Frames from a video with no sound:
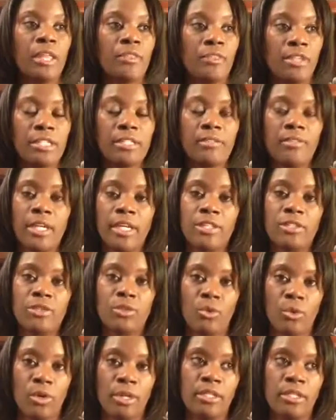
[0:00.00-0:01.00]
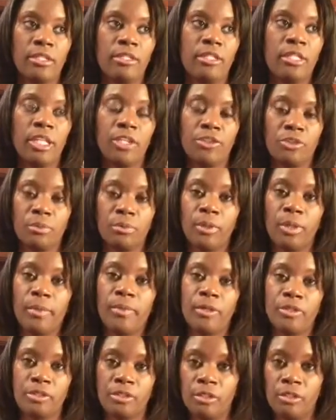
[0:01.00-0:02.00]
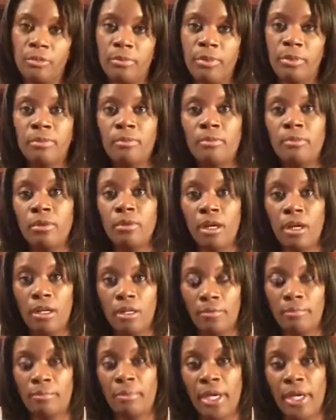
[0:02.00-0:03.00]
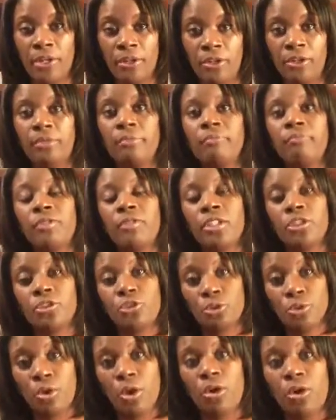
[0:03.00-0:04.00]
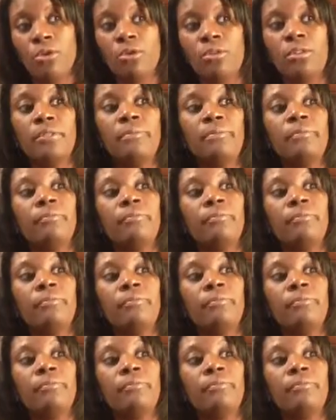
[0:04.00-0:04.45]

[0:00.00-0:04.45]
things of that sort to get your blood pressure a little bit better controlled.